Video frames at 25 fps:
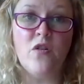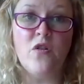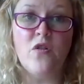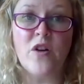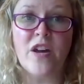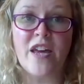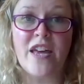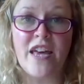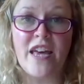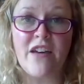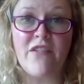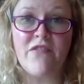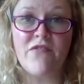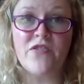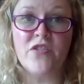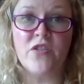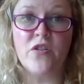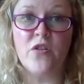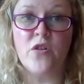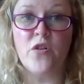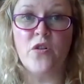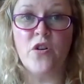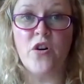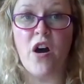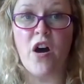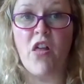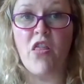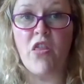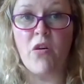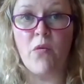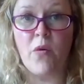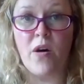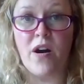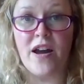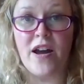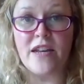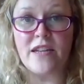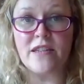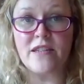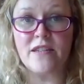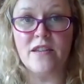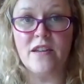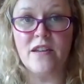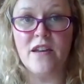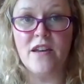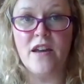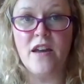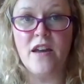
or gift or otherwise.